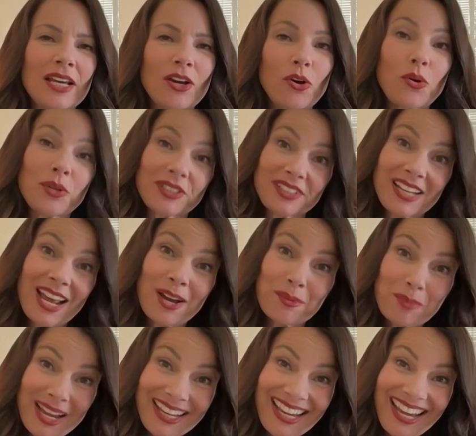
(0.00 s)
who is now
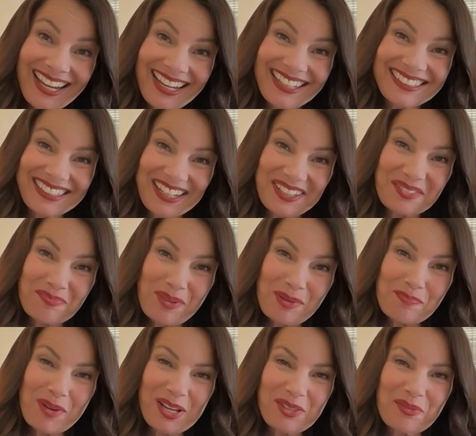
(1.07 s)
my gay
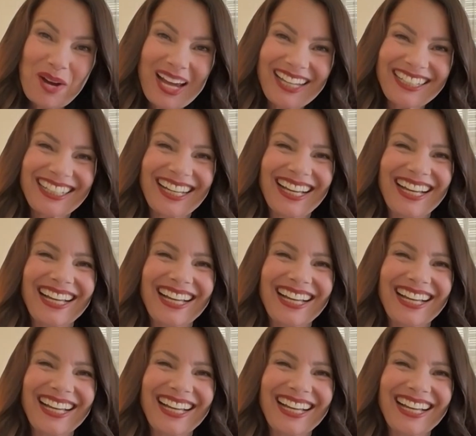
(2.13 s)
ex-husband, by the way.